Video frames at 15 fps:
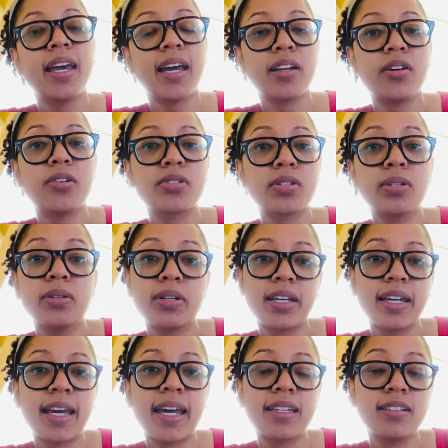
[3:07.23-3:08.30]
and also
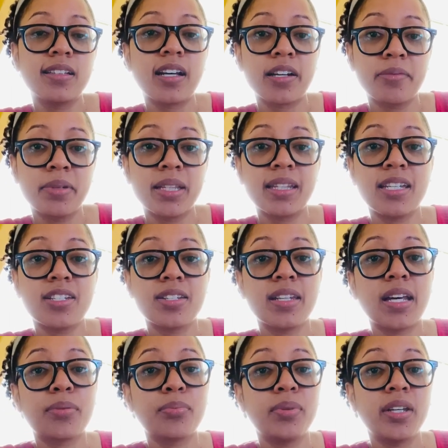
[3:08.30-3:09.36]
looking at the documentation
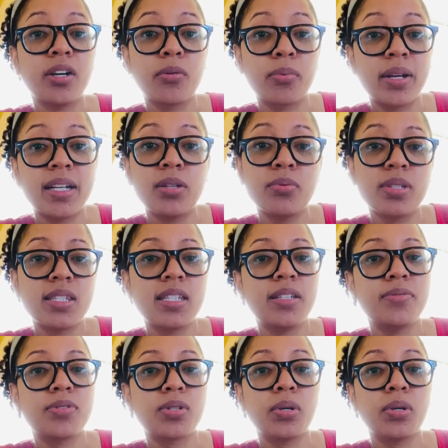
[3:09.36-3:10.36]
that we already received.